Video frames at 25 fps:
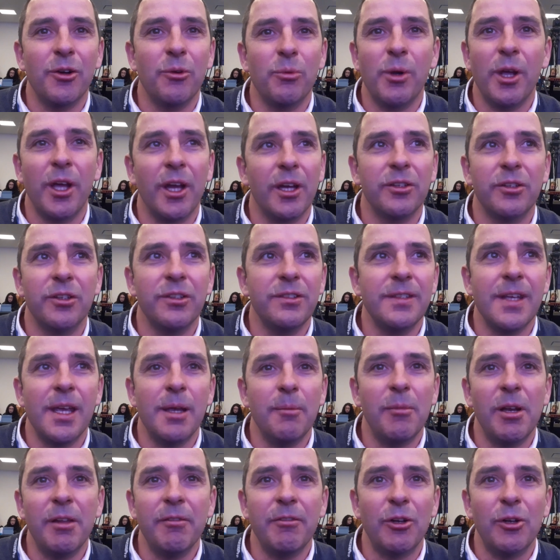We are at the same
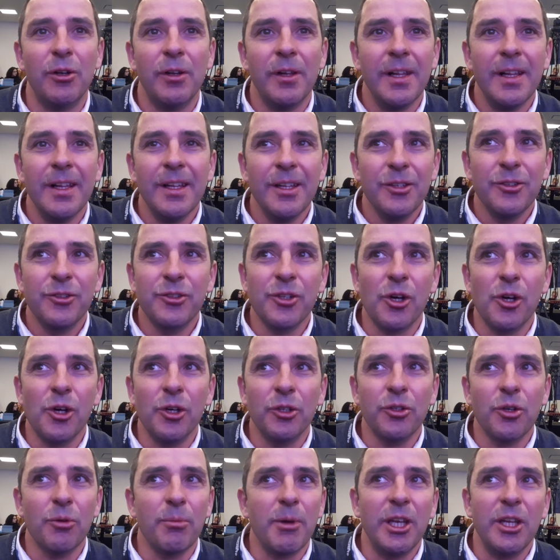level, so
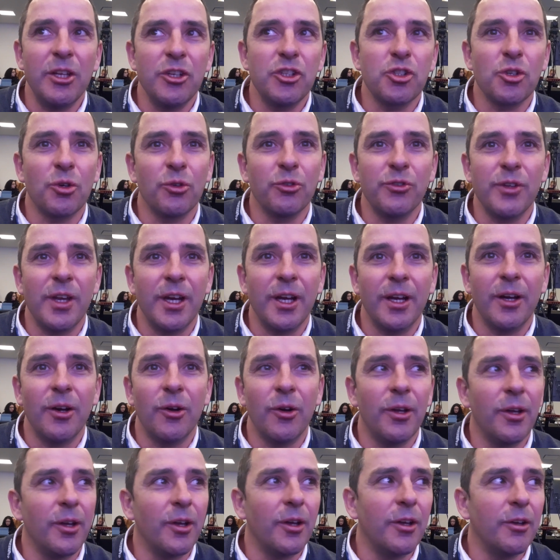nobody shows their
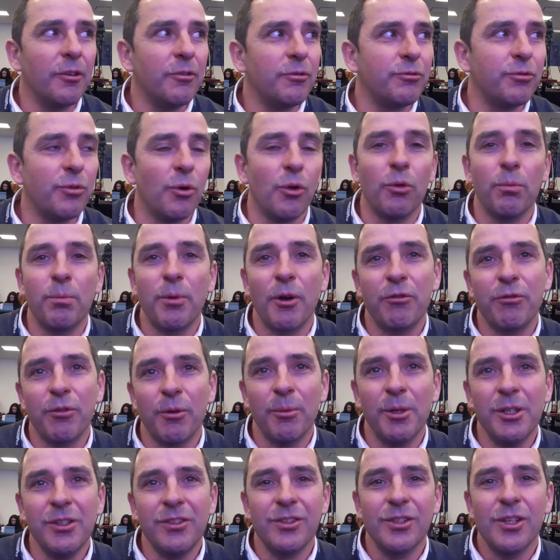full
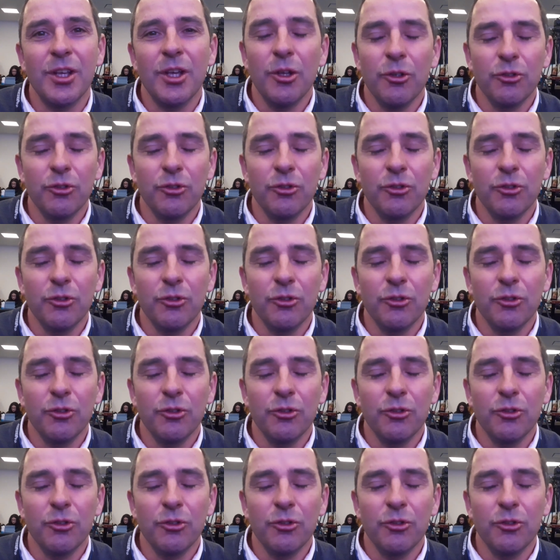performance.